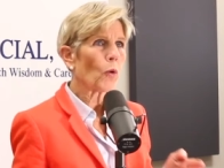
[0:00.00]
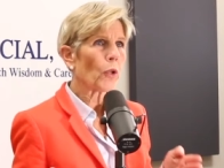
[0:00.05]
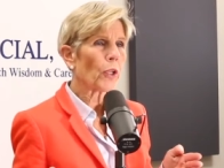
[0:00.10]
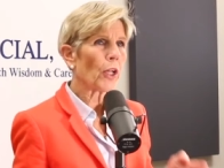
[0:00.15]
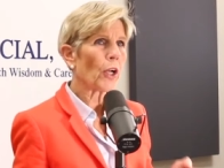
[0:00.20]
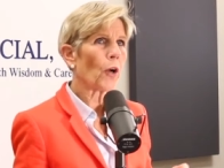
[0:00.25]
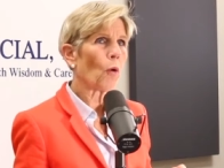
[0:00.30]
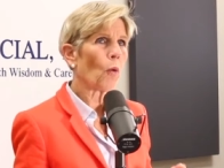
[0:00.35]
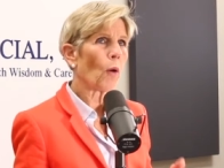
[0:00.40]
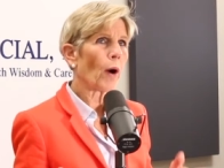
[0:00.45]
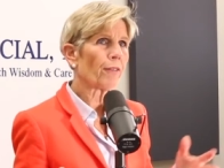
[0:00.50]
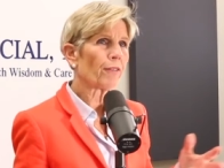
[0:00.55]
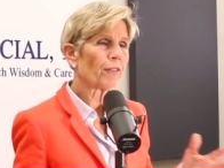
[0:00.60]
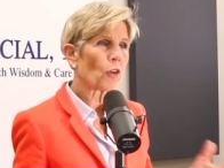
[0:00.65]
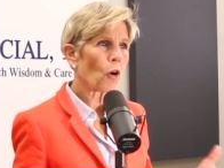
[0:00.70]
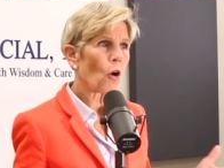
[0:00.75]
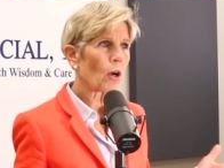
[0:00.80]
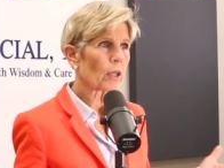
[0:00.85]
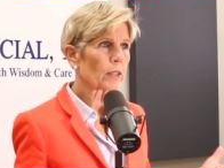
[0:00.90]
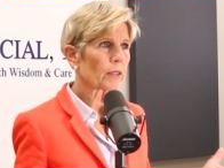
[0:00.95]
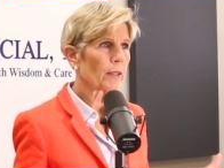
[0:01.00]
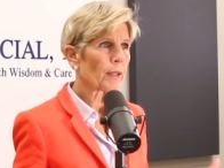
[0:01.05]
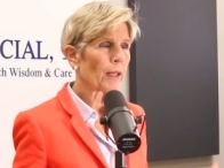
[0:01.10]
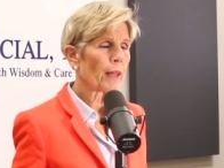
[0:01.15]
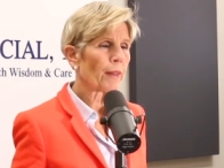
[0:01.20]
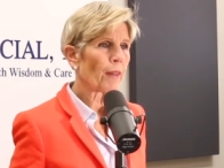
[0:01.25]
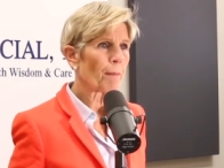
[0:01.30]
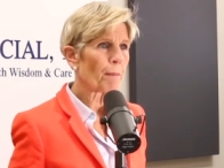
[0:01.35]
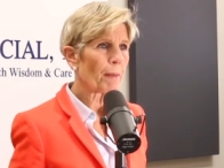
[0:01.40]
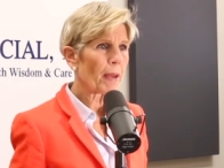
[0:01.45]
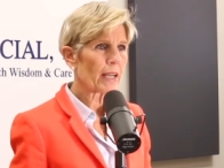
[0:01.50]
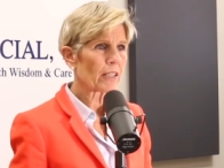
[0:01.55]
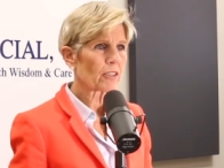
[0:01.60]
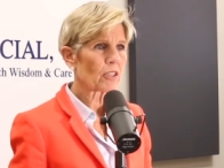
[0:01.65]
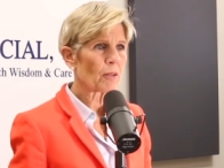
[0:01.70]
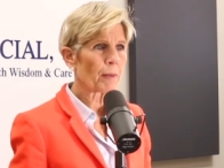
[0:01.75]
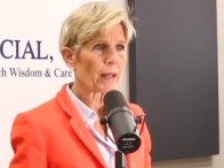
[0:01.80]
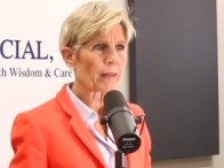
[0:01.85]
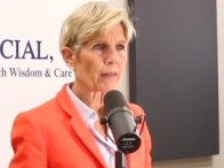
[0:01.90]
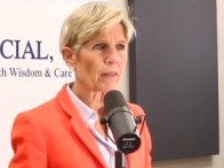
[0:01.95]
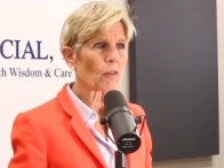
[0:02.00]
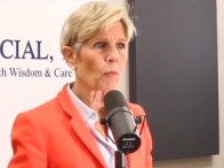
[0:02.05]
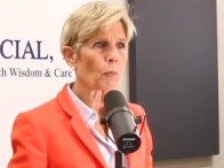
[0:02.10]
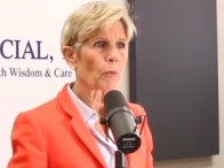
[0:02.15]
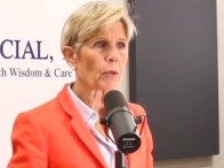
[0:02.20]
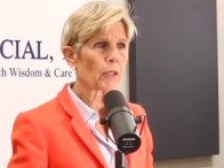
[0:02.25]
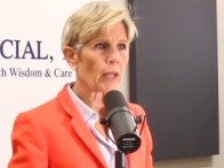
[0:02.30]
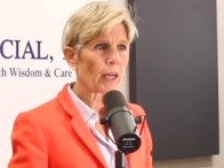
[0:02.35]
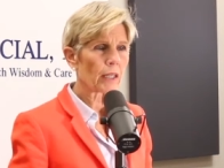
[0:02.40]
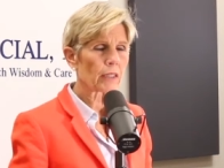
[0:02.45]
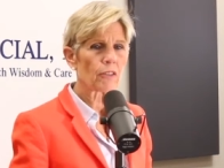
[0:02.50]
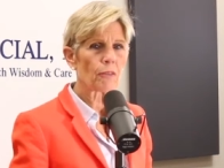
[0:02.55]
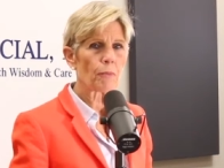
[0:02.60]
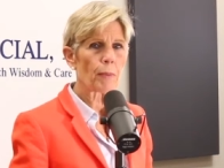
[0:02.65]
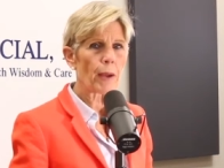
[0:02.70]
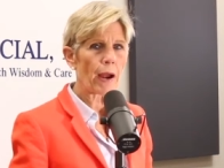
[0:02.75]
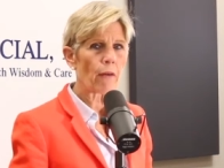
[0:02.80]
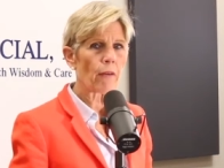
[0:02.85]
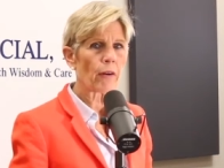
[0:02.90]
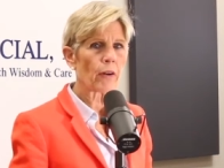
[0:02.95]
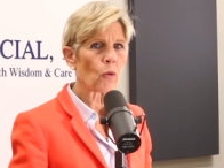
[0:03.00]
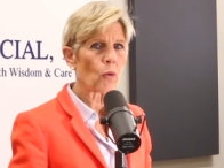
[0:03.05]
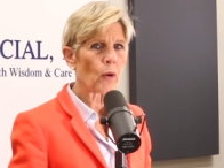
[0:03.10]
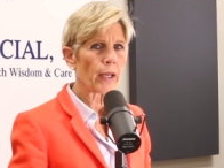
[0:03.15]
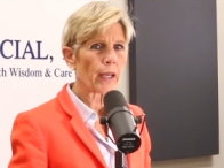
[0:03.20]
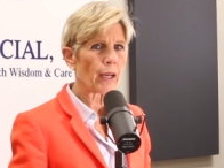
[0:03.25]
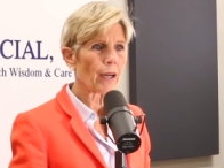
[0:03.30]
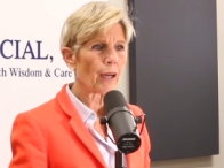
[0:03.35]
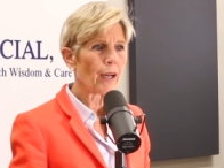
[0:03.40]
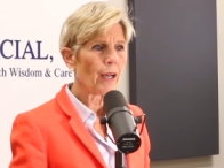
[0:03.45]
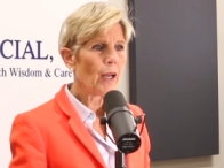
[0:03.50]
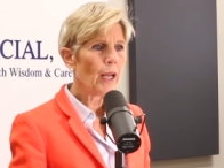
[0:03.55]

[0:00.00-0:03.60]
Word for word: You know, I've talked in the past about this productive paranoia.